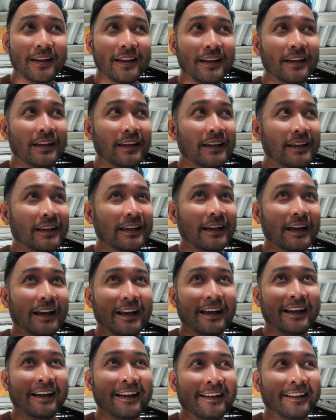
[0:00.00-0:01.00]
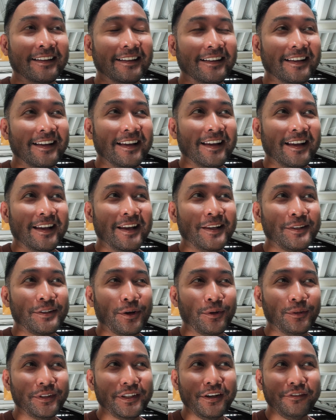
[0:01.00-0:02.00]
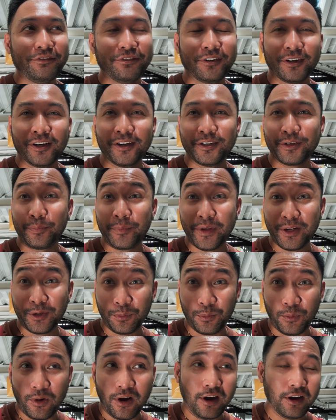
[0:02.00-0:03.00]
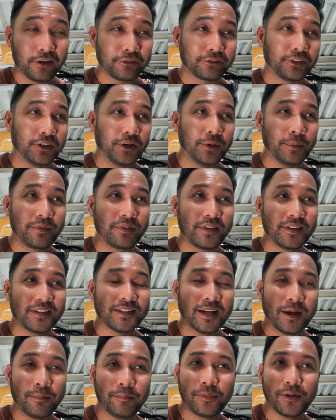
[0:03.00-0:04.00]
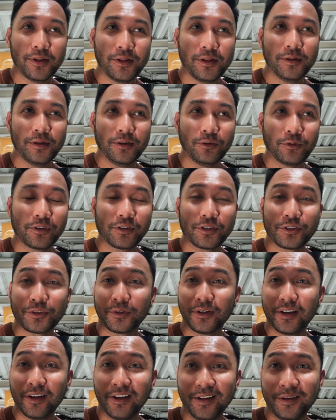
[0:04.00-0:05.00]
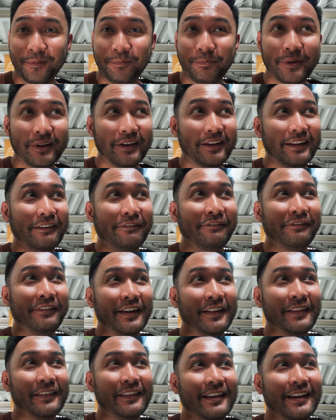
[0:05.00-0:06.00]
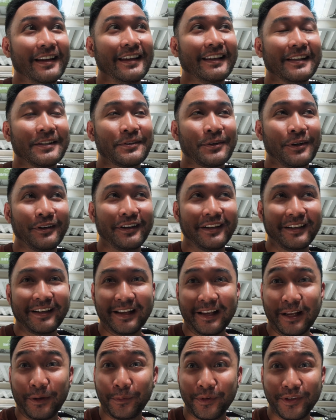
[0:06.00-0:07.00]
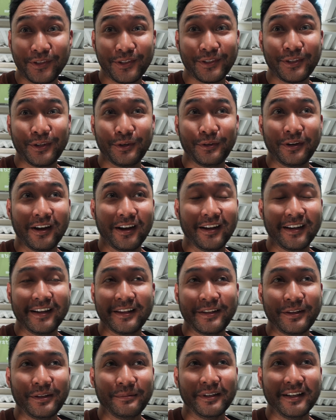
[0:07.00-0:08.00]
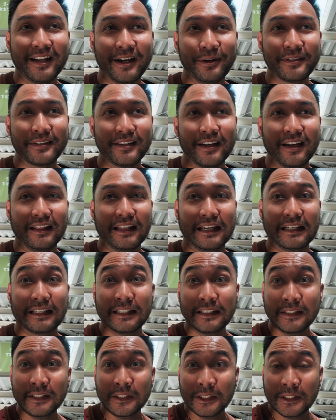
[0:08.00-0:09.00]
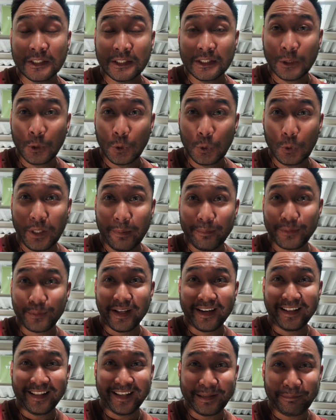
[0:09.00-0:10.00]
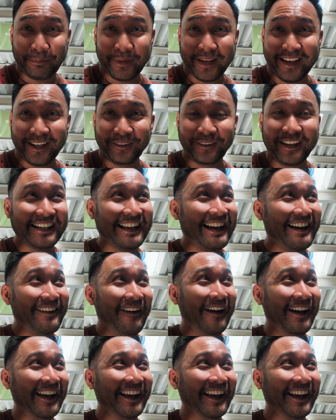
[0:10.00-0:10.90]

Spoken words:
It's only a 400-meter walk from the temple or the shrine, but it felt like eternity. It was so hot and humid outside, like, ooh, I'm sweating like a pig right now.